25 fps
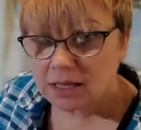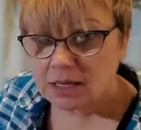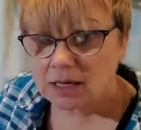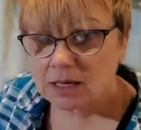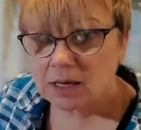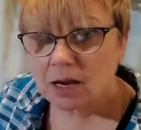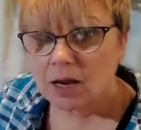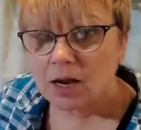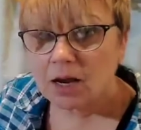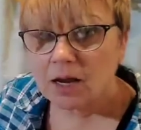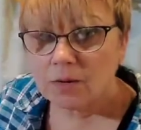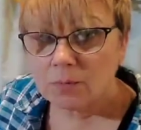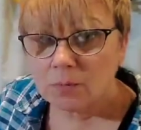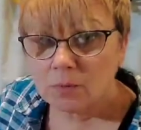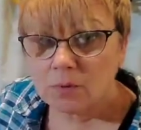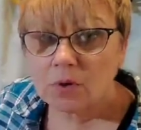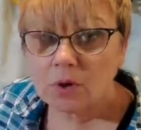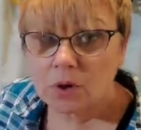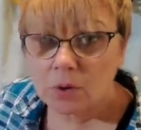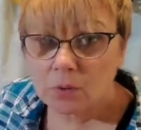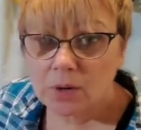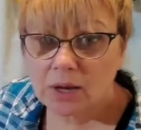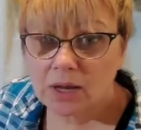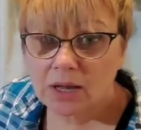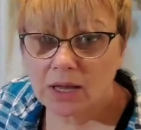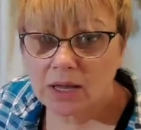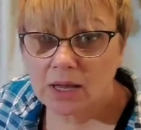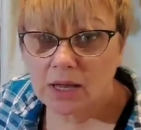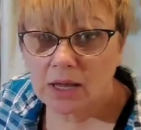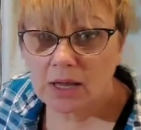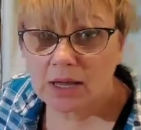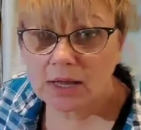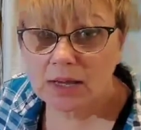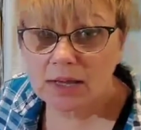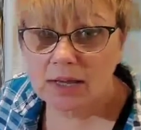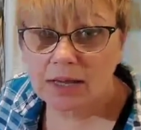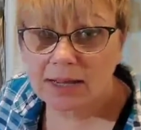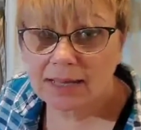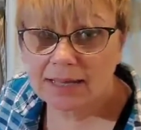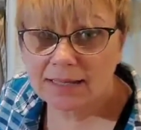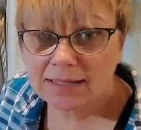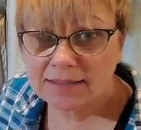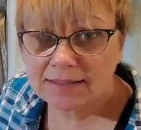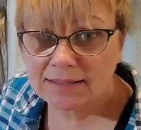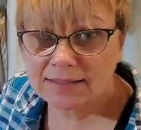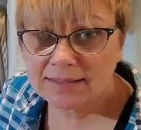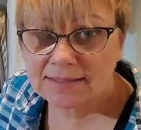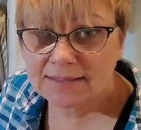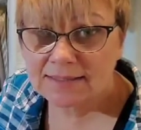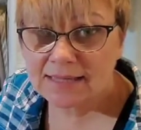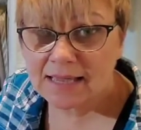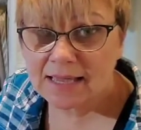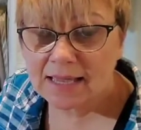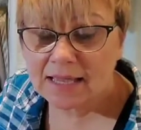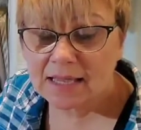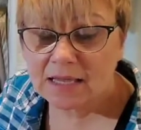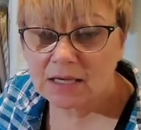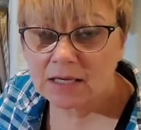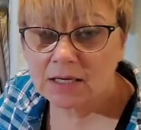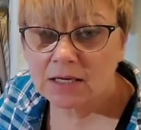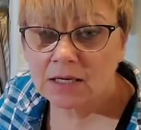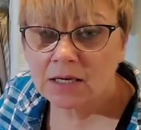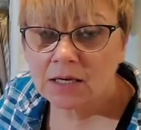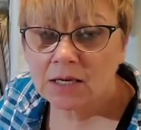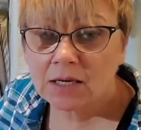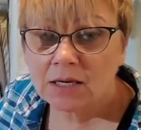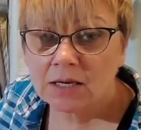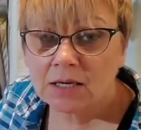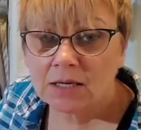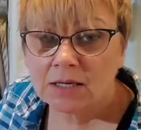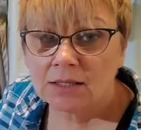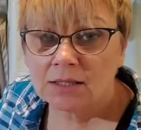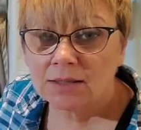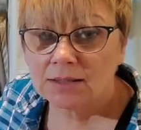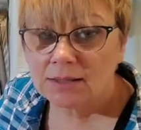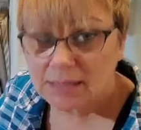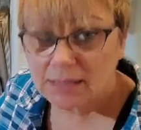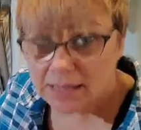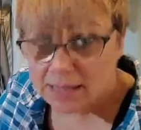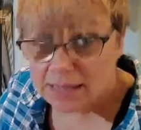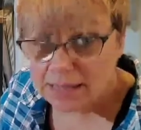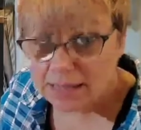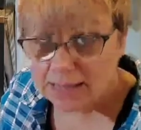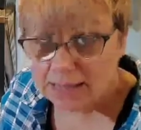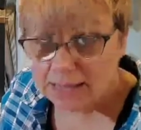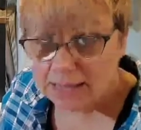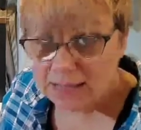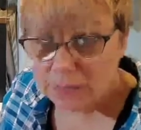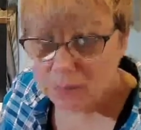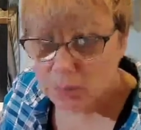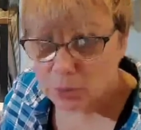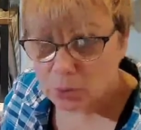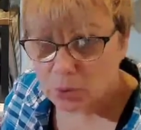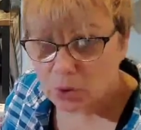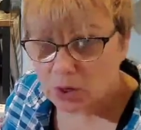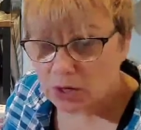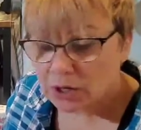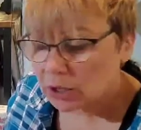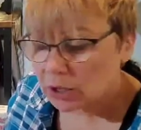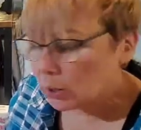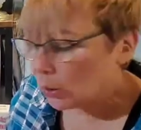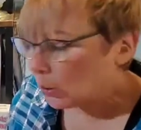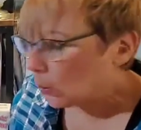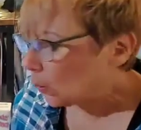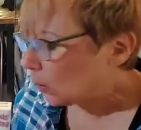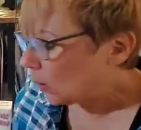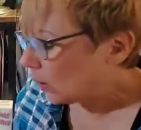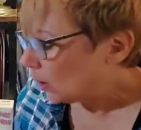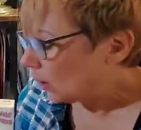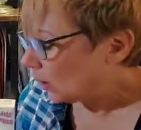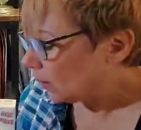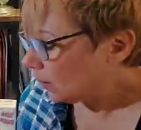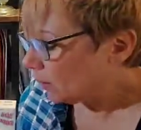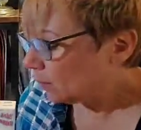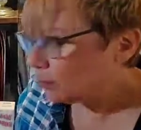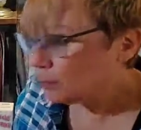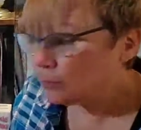then I will go ahead and say that it's Murano